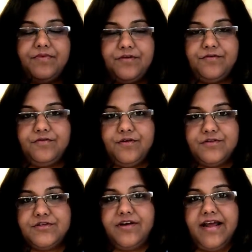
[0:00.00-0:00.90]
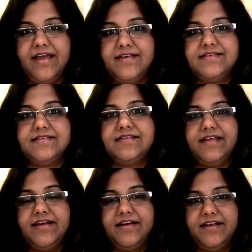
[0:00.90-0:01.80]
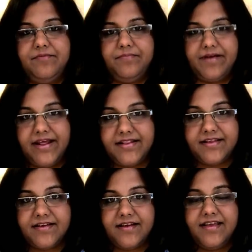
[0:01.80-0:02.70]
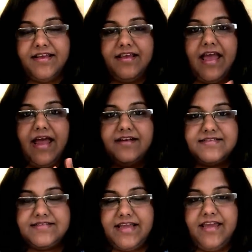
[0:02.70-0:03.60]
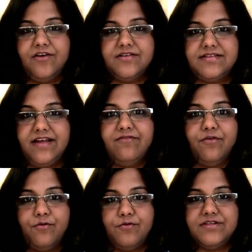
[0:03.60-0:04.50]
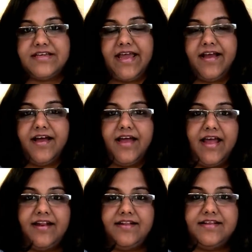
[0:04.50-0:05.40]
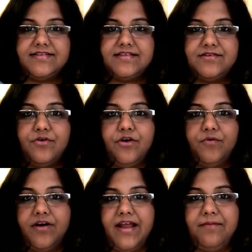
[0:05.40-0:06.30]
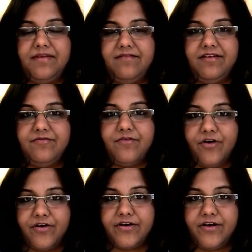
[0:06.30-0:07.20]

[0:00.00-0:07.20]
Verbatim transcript: you know, close your eyes, take a deep breath, and say yourself, ho jayega, and this is not what I'm living for.